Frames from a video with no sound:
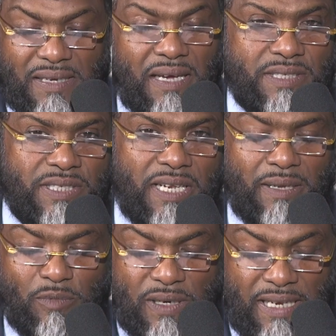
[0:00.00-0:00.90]

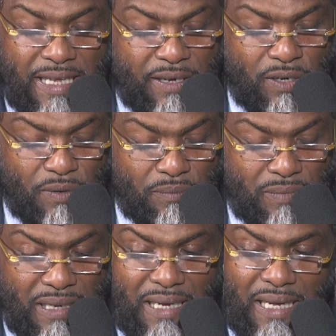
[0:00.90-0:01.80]
Assalamu alaikum
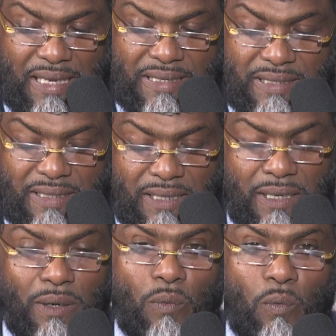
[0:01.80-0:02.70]
and
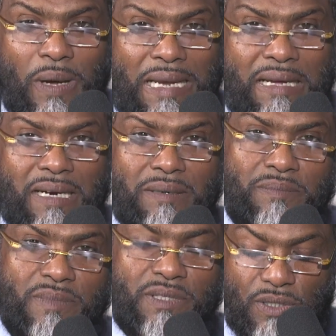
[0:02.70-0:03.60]

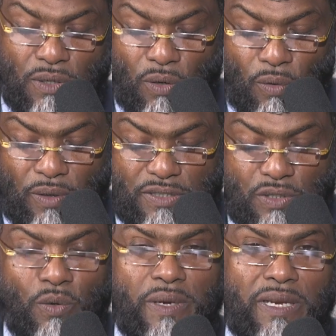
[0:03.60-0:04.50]
welcome to Who is
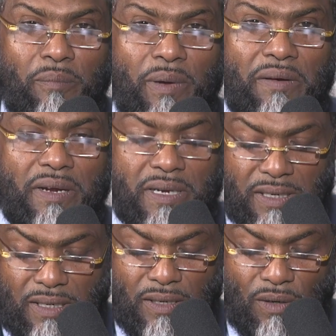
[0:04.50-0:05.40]
Who in
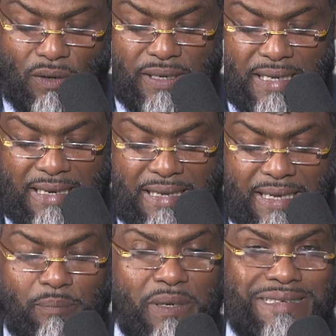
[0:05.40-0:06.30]
America on
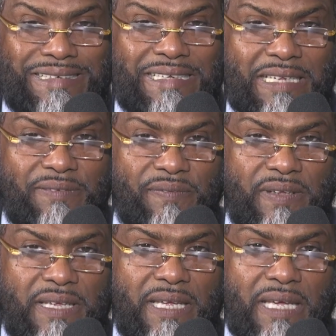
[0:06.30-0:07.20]
Alhikmat
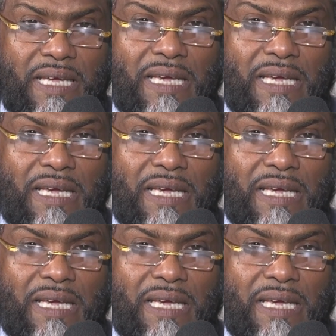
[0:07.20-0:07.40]
TV